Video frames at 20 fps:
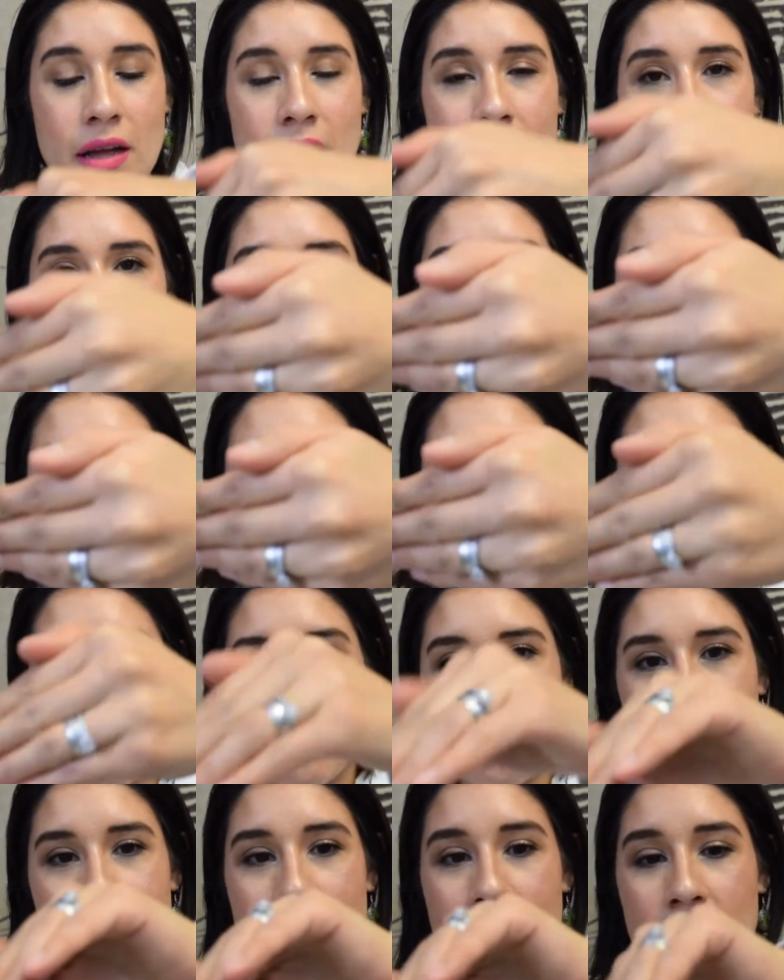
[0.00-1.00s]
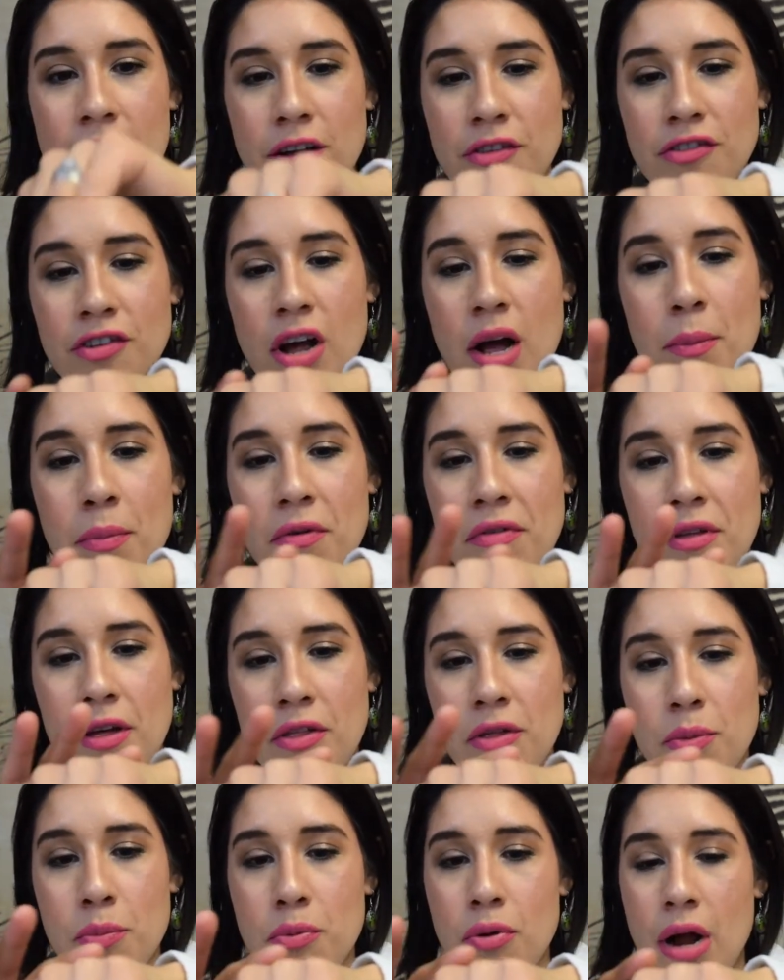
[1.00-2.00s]
And yeah, on top of the
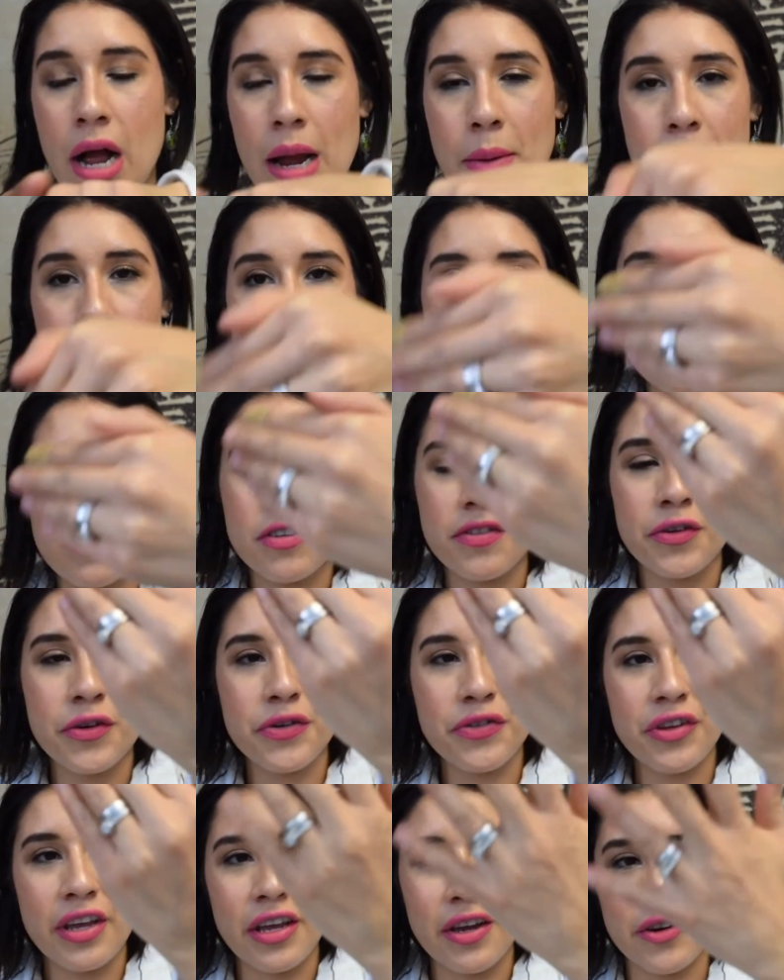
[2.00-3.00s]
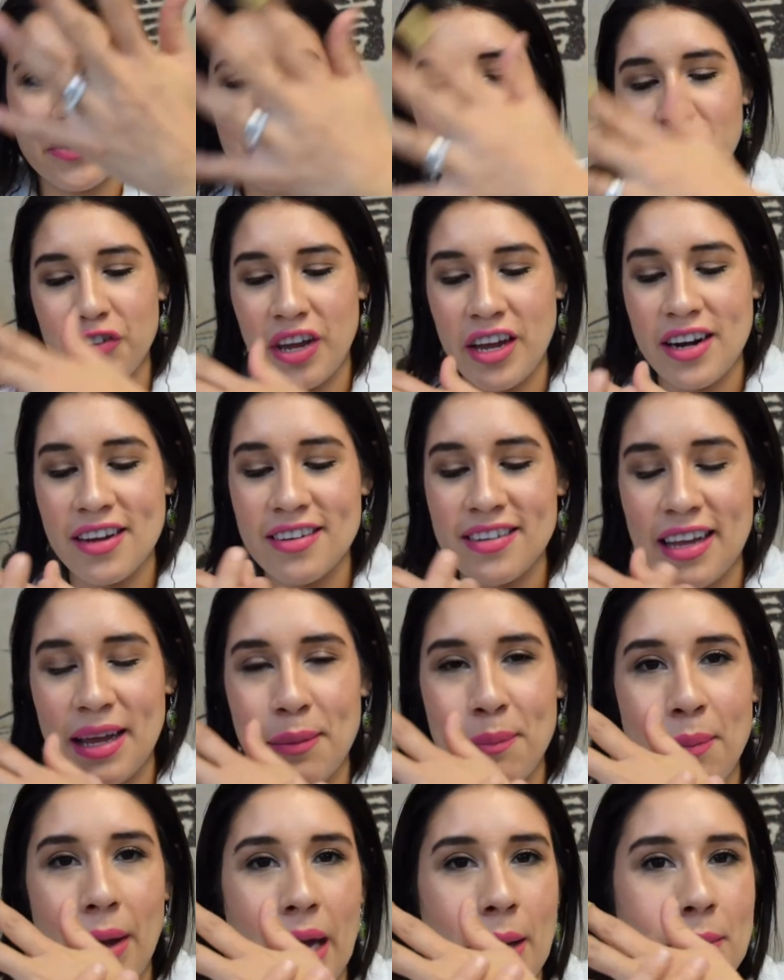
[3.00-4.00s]
other primer, it just feels like your skin is
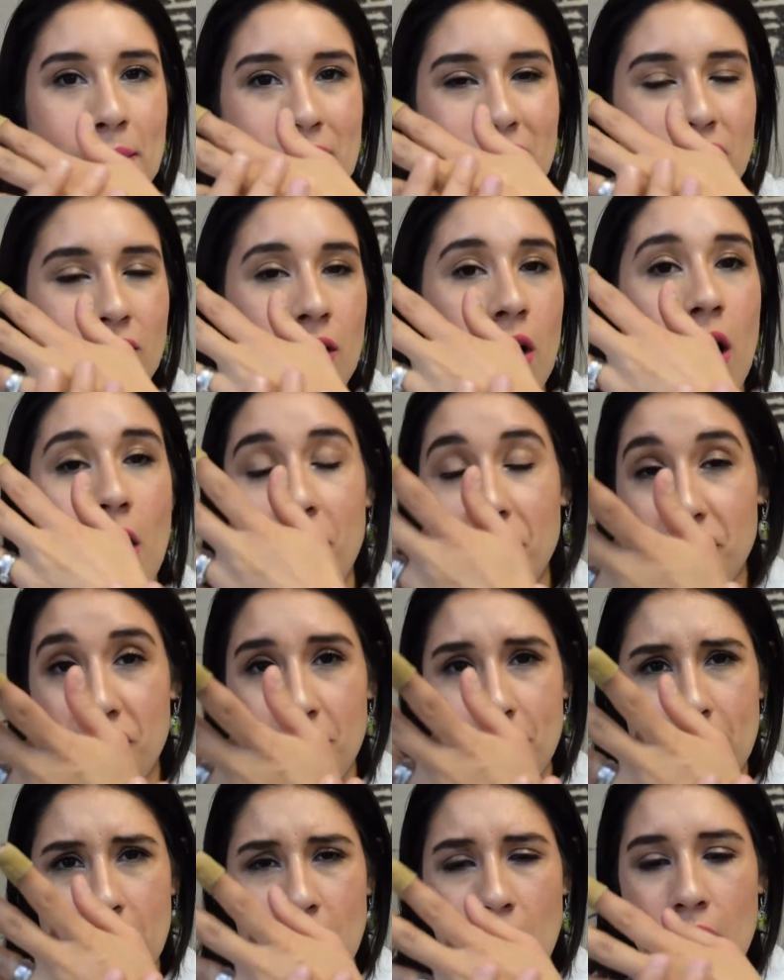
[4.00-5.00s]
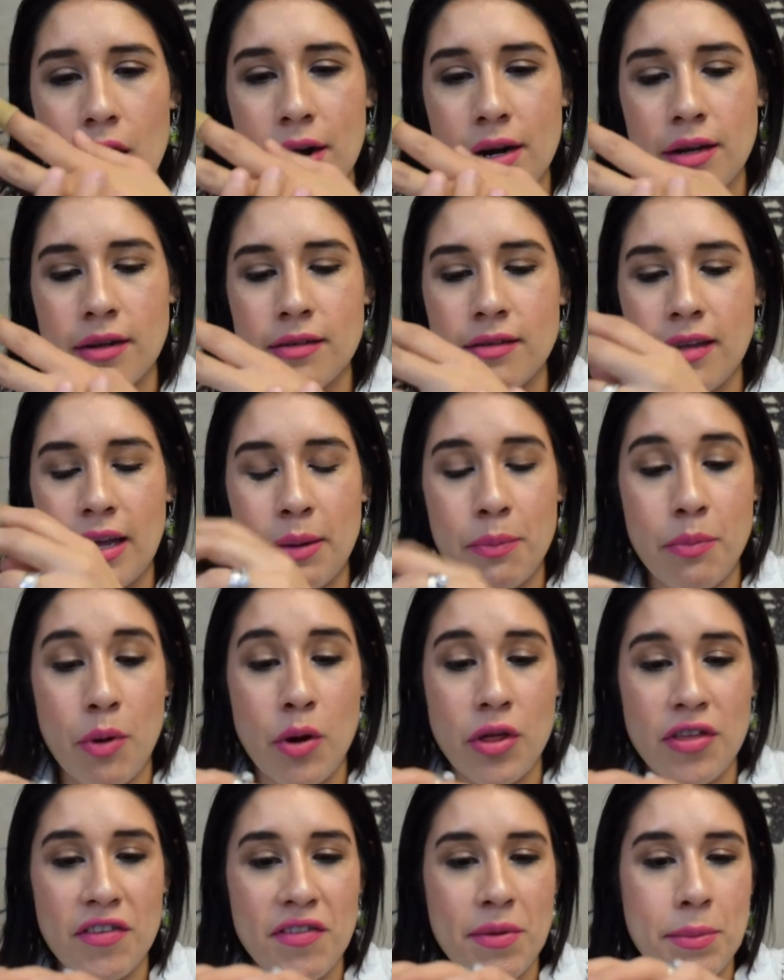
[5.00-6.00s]
like baby soft, to be honest. Like
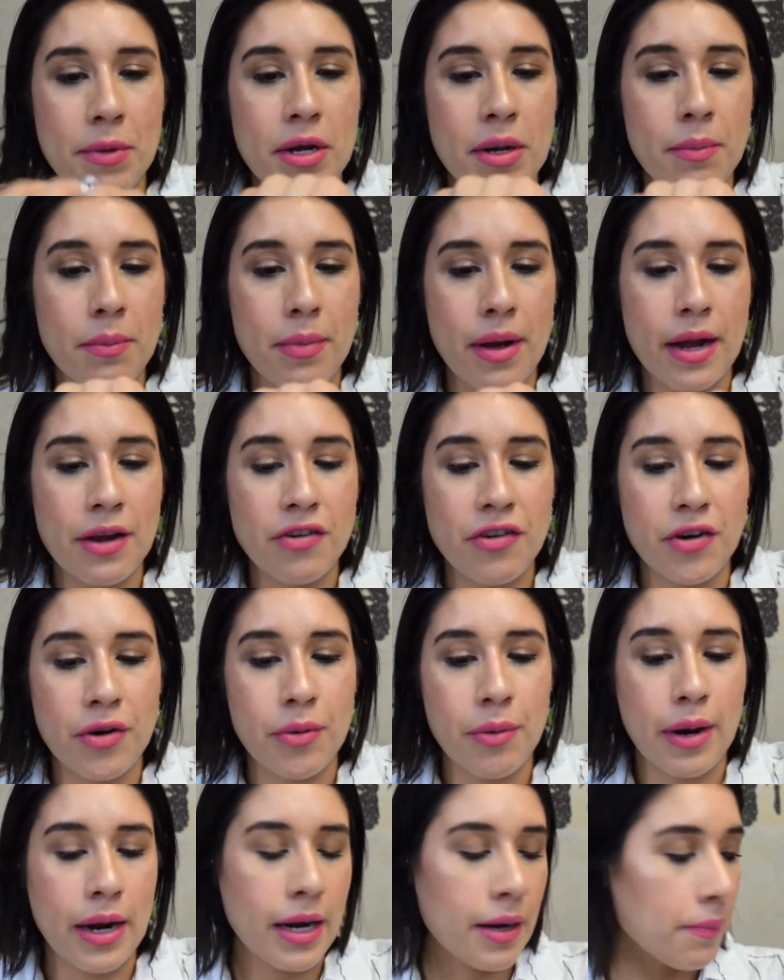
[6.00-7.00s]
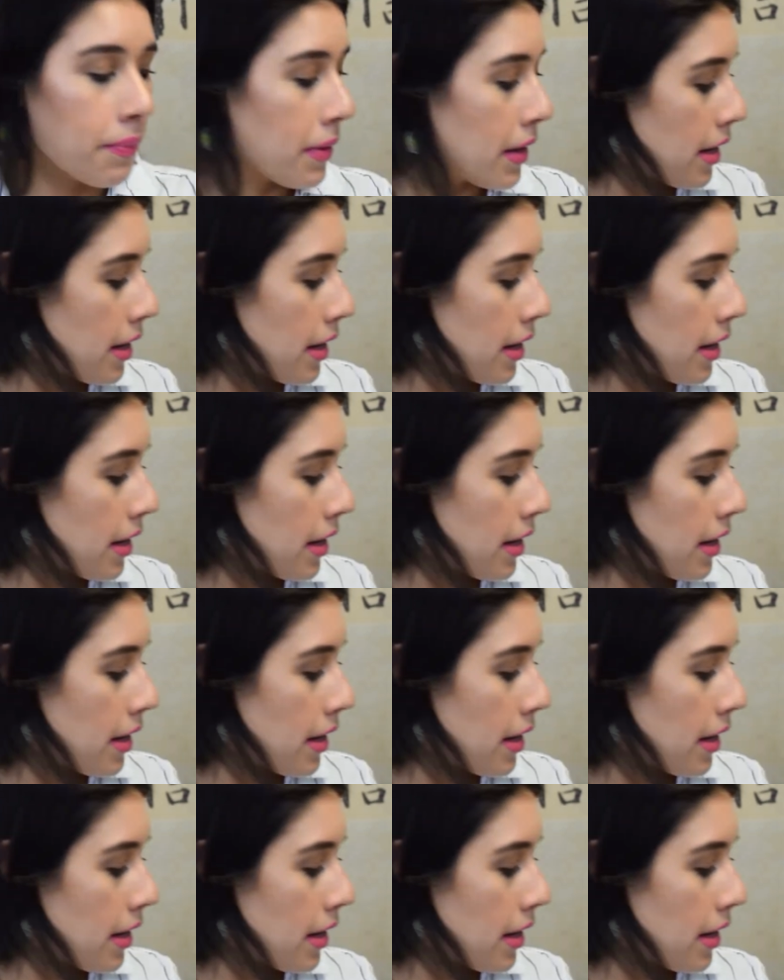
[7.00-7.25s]
both of them combined are great.